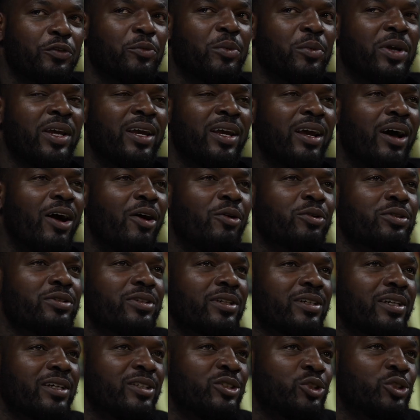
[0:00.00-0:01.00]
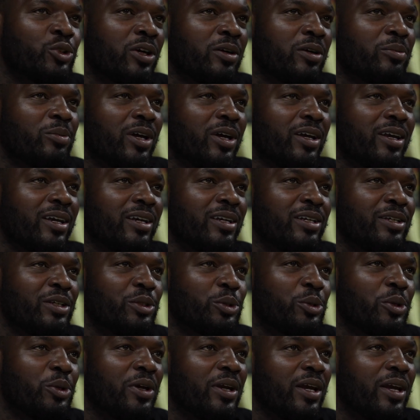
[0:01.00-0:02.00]
For me, I always look at Trump like
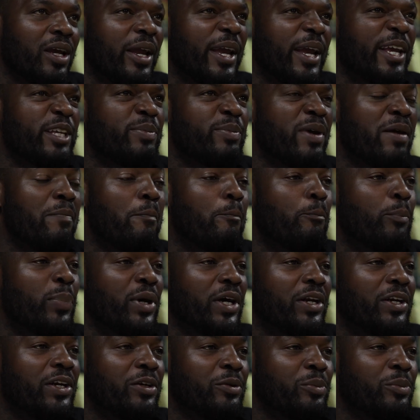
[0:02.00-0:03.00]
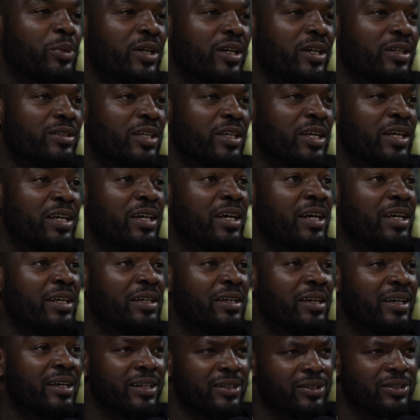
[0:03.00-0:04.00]
he he's been bitter because he
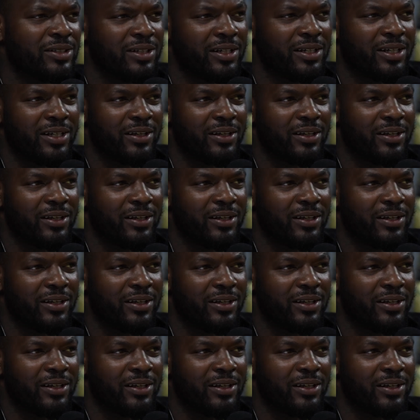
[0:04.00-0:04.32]
couldn't get into the